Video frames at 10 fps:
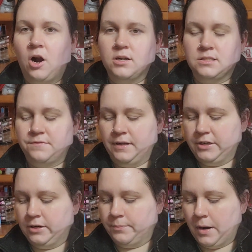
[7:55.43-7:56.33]
Hearts of
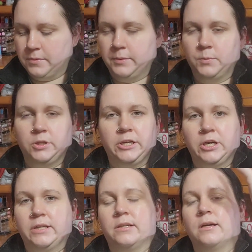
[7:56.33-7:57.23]
Flutter, probably really
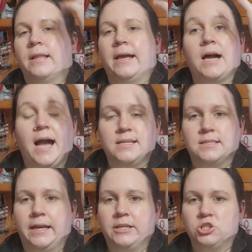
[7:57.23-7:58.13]
good like eye
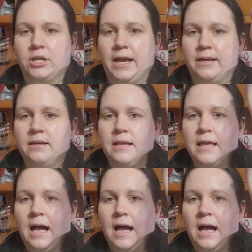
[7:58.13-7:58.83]
setting shade.